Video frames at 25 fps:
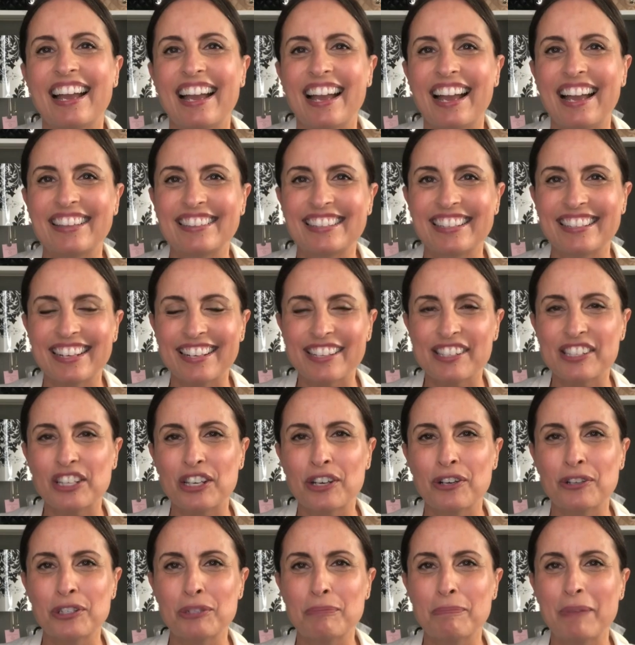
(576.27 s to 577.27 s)
And the next
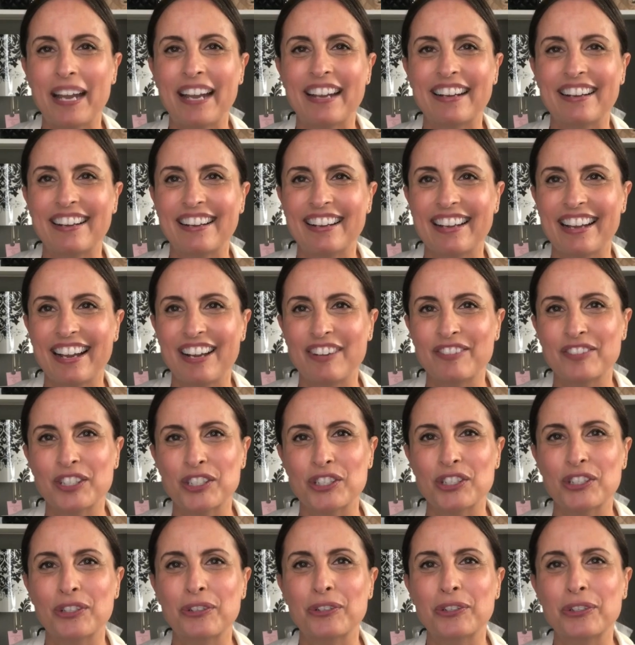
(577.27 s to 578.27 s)
Coach bag I have to
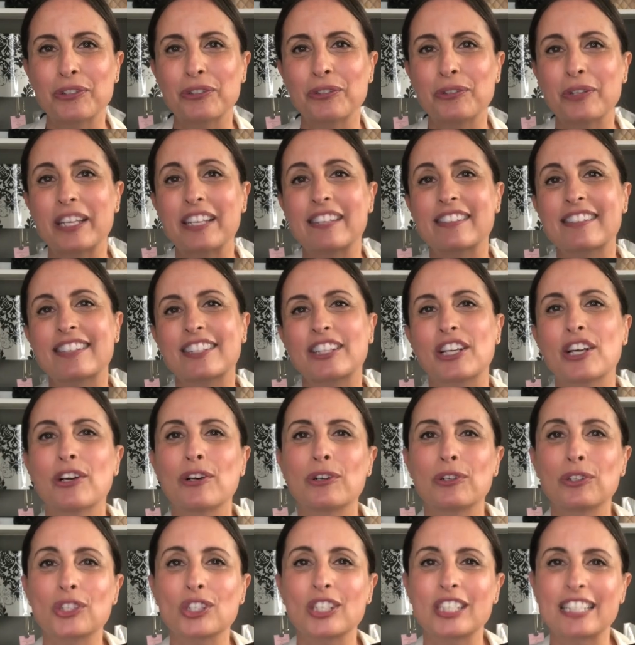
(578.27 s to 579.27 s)
show you is the
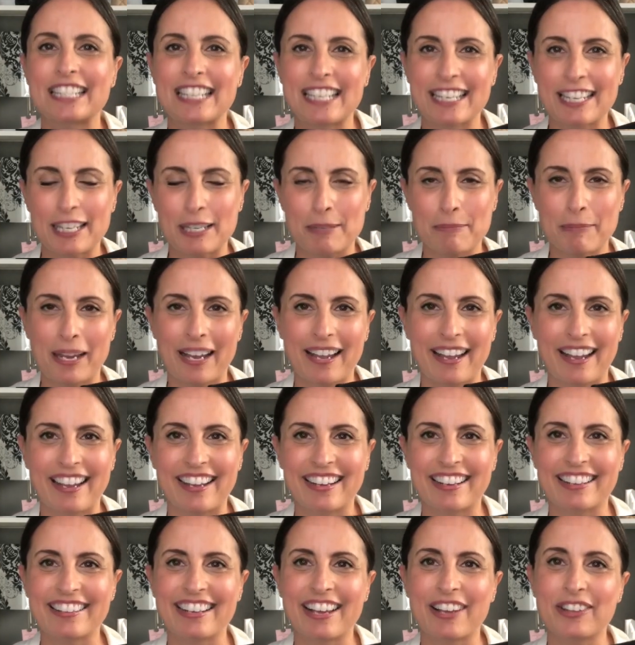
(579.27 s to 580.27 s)
Coach Dinky
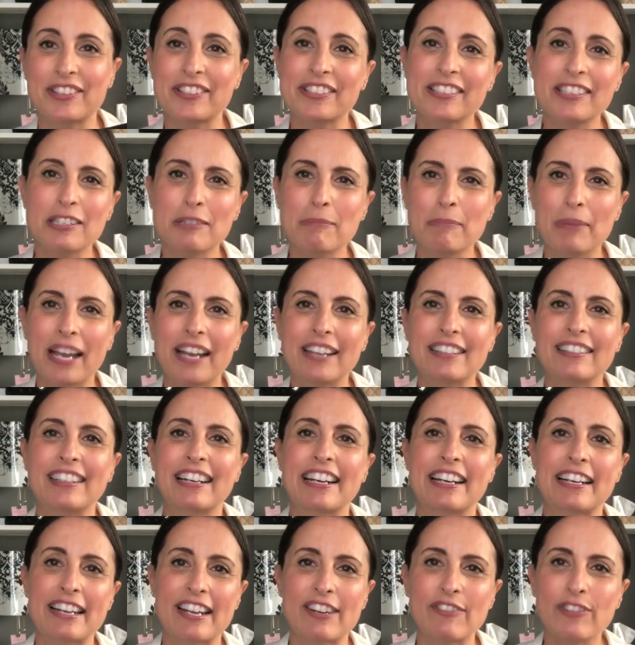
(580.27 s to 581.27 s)
bag. Now, this is a bag that I
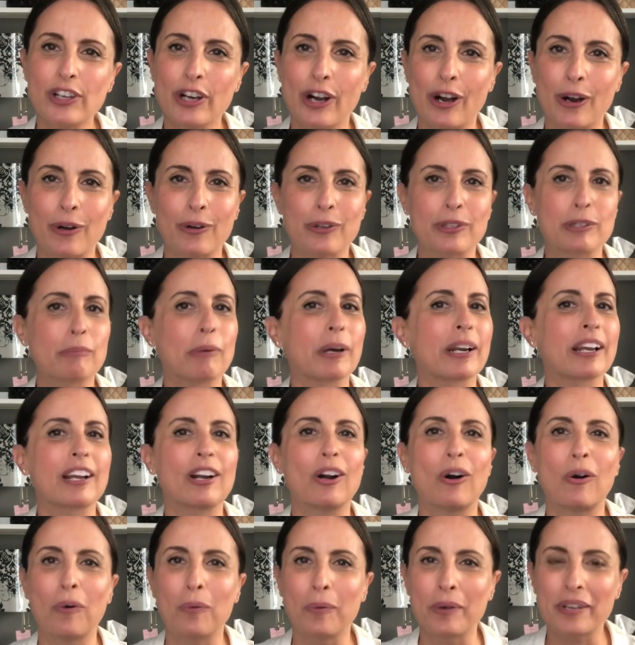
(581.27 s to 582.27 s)
never owned, but I
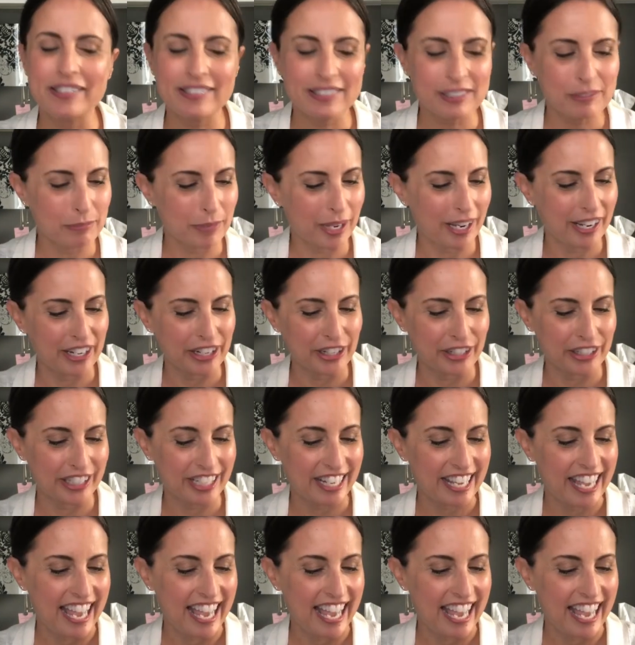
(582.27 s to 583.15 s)
always admired,